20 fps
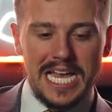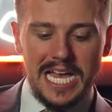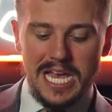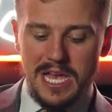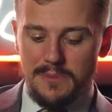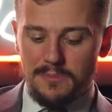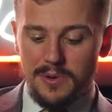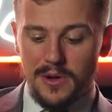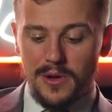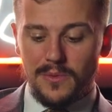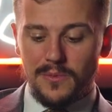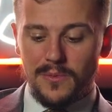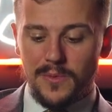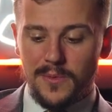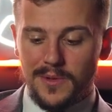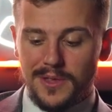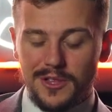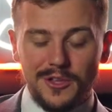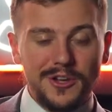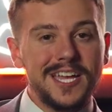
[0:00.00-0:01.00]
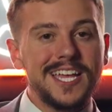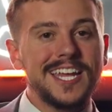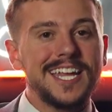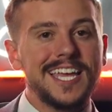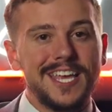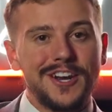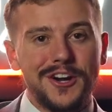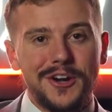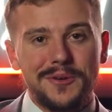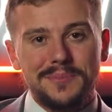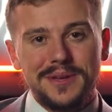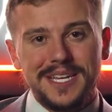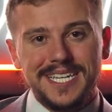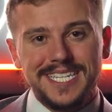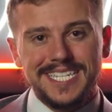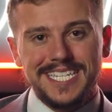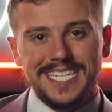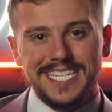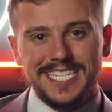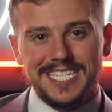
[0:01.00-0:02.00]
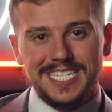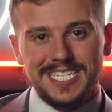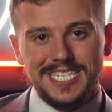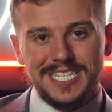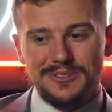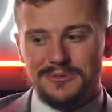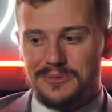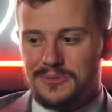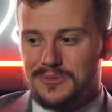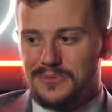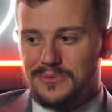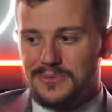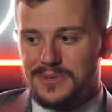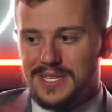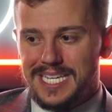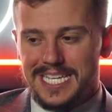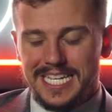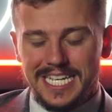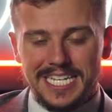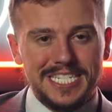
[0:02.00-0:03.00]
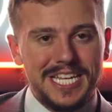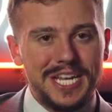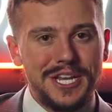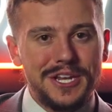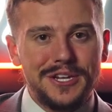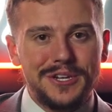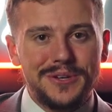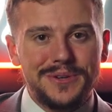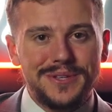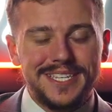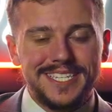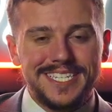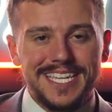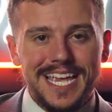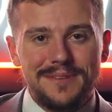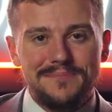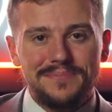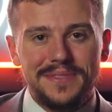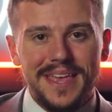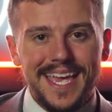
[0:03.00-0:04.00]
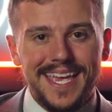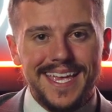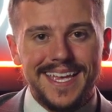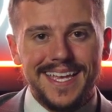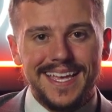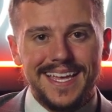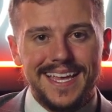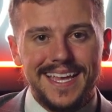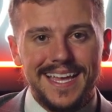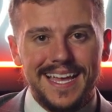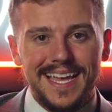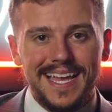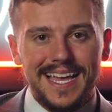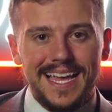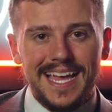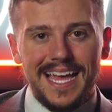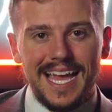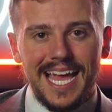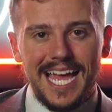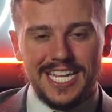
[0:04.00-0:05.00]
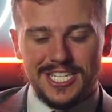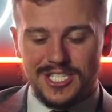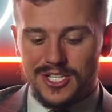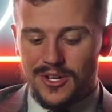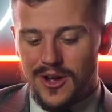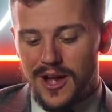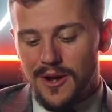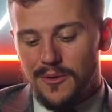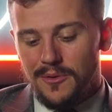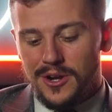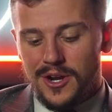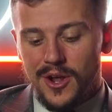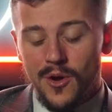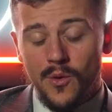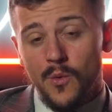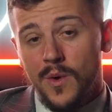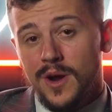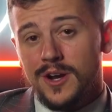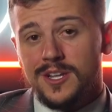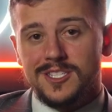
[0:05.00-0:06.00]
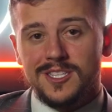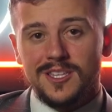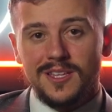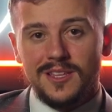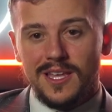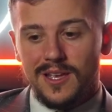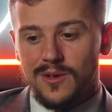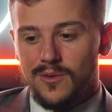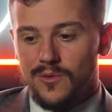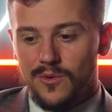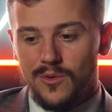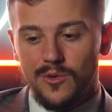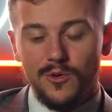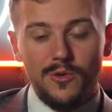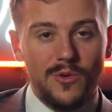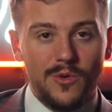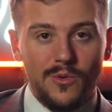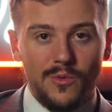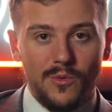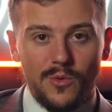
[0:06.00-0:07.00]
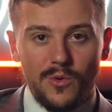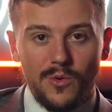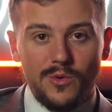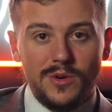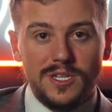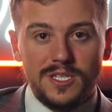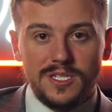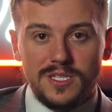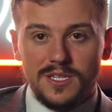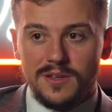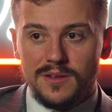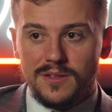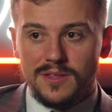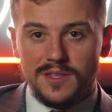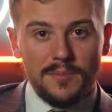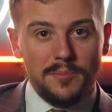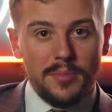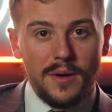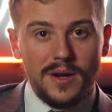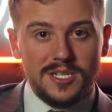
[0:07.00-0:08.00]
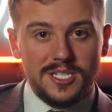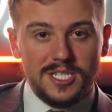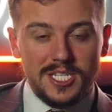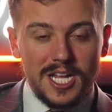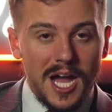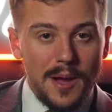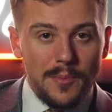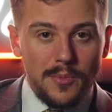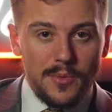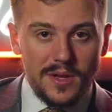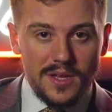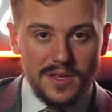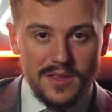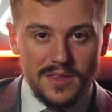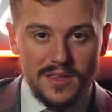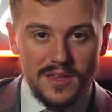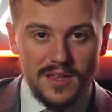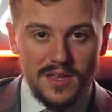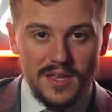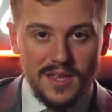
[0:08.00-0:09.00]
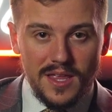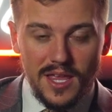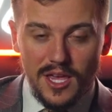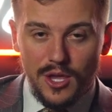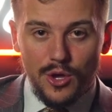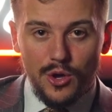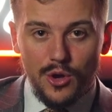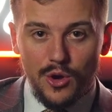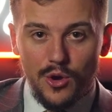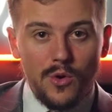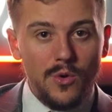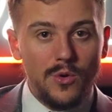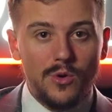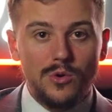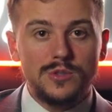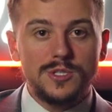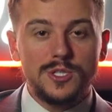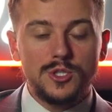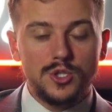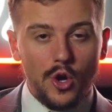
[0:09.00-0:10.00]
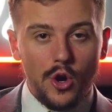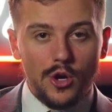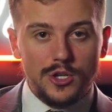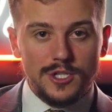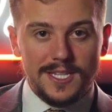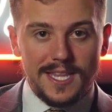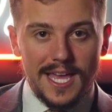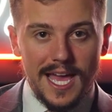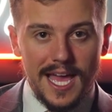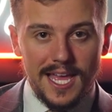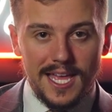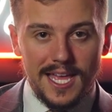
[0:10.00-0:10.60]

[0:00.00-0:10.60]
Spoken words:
But when we look at it in our business, we continue doing the same thing. And so I want to know, where does who does the buck stop with? Like, who's in charge of that?